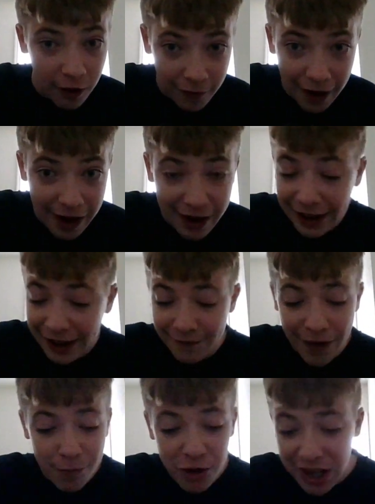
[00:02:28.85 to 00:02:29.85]
Okay, like,
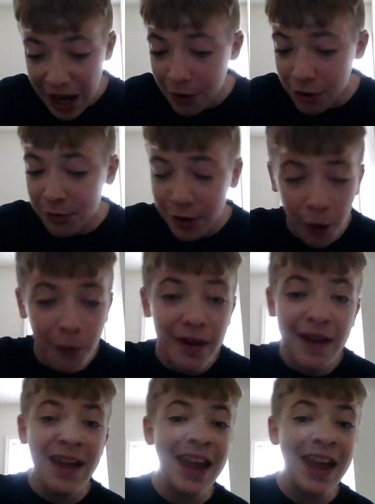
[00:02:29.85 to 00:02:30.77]
I'm just telling you, don't